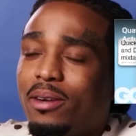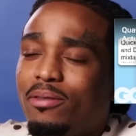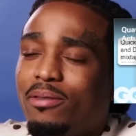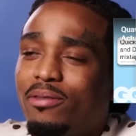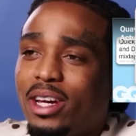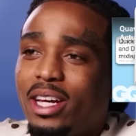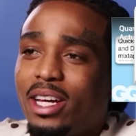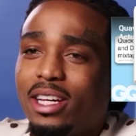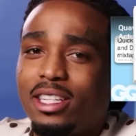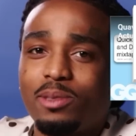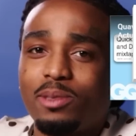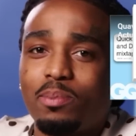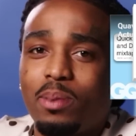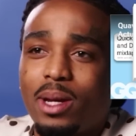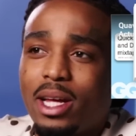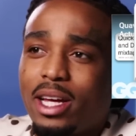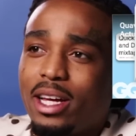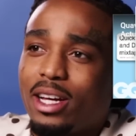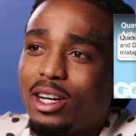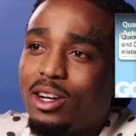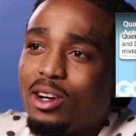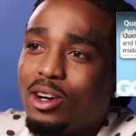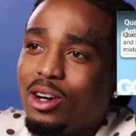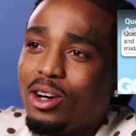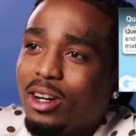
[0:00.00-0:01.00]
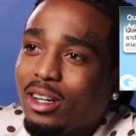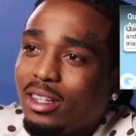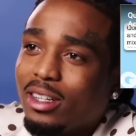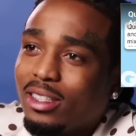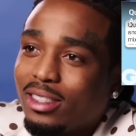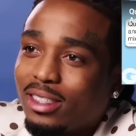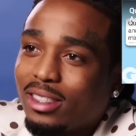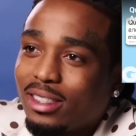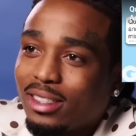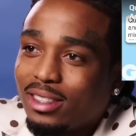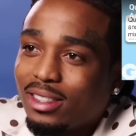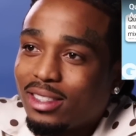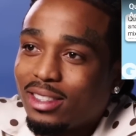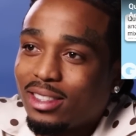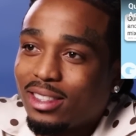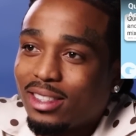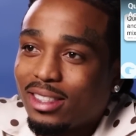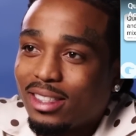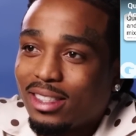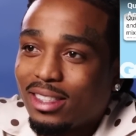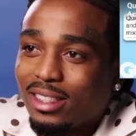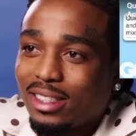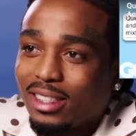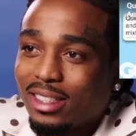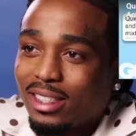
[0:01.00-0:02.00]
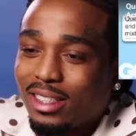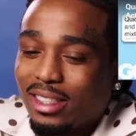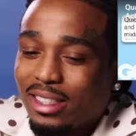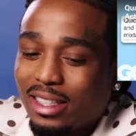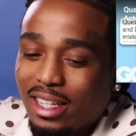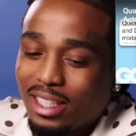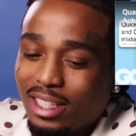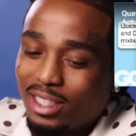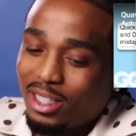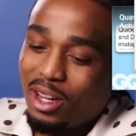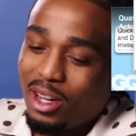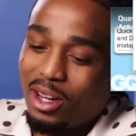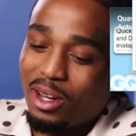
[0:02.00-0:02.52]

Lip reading: my Vegas plan card. That's